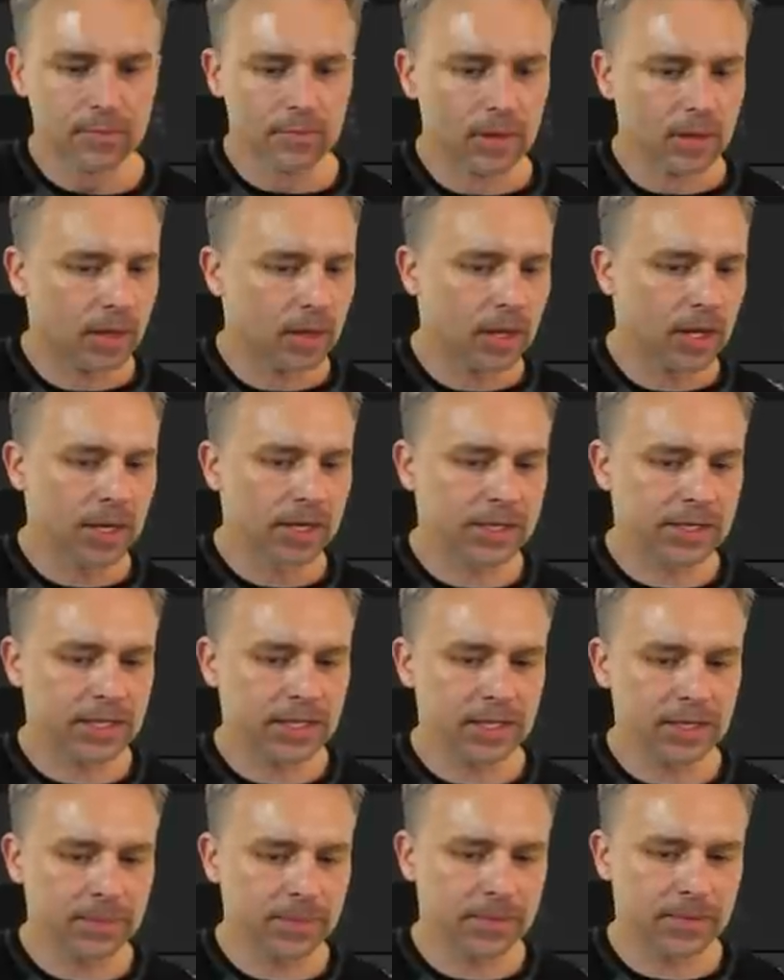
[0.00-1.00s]
Uh,
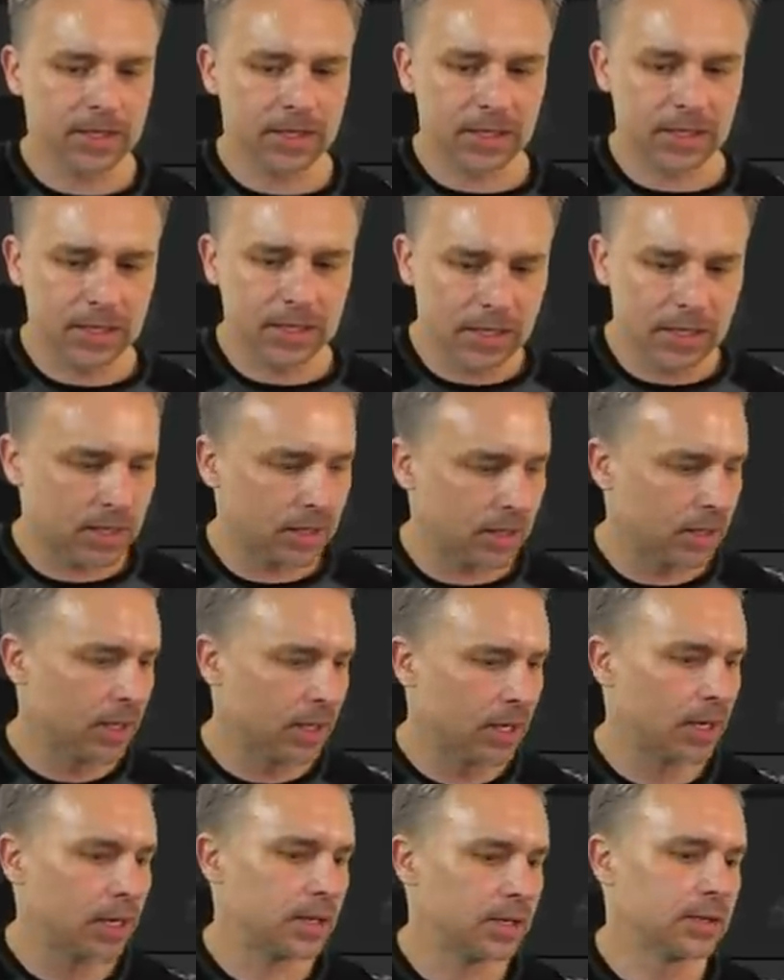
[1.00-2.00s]
keep the
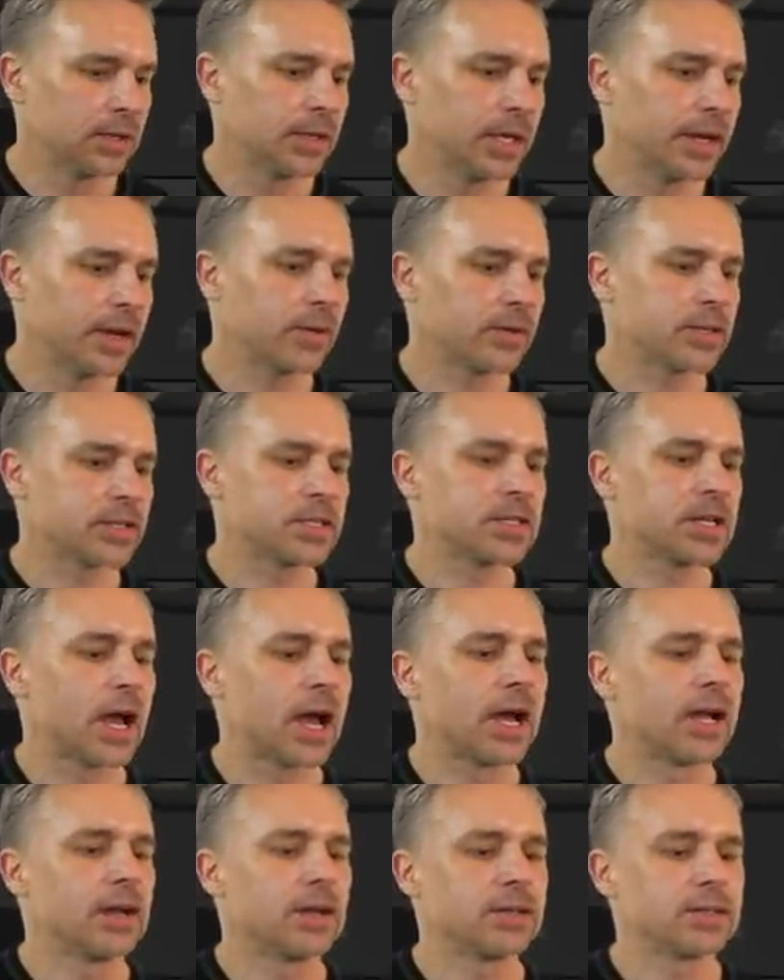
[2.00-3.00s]
uh, layer
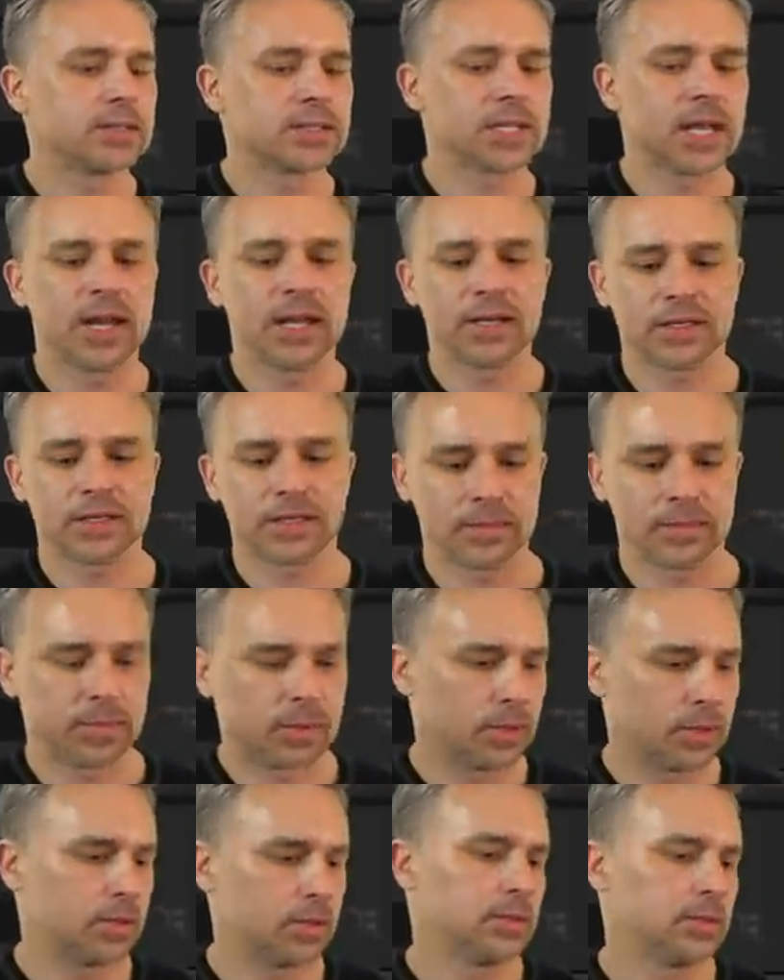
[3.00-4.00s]
styles
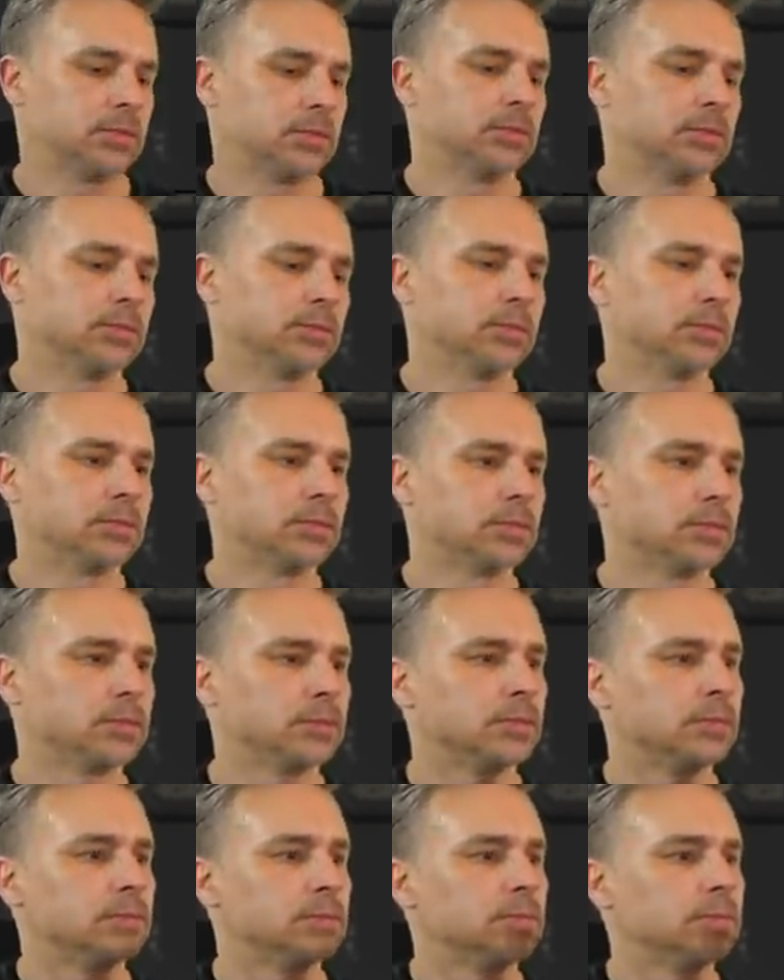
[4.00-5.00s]
editable.
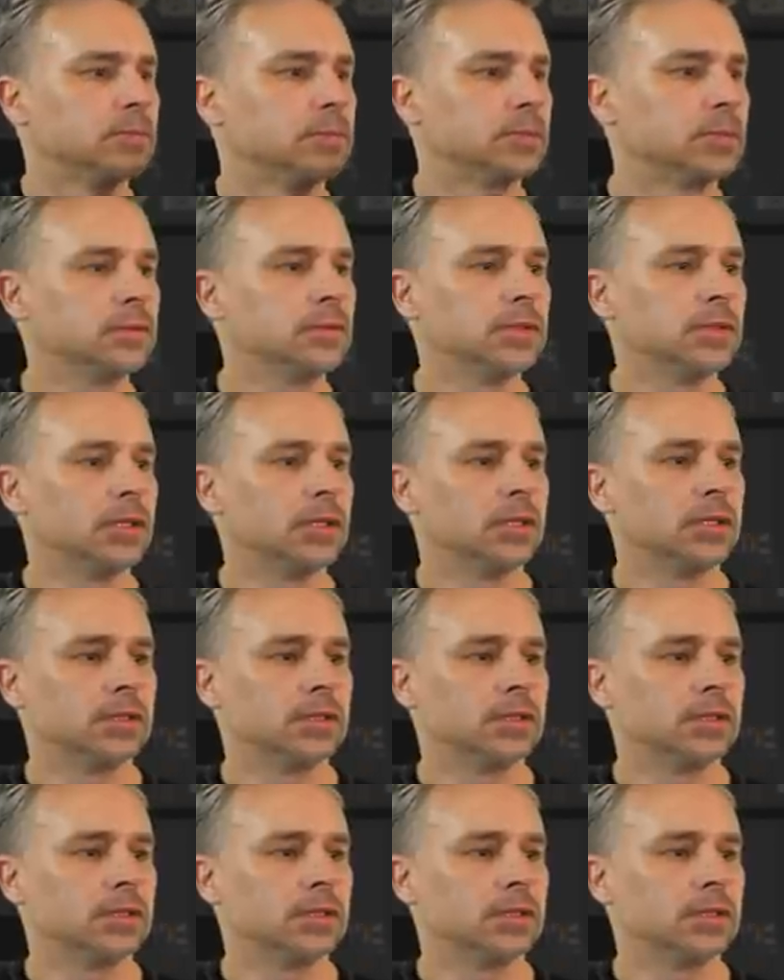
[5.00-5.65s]
Ugh.